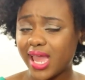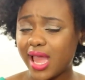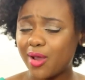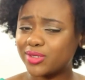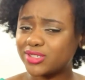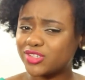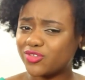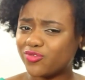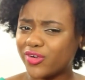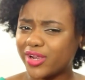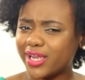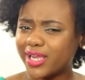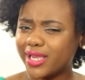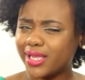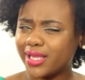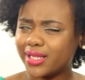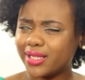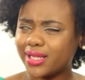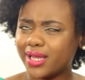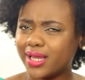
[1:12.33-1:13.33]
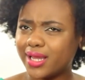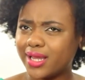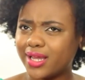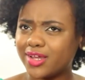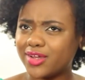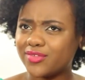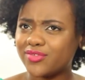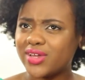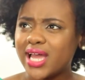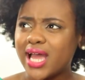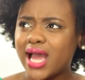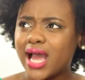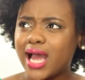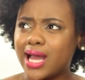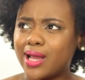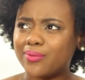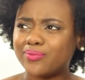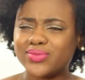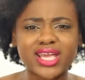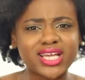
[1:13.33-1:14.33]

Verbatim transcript: I was afraid of um,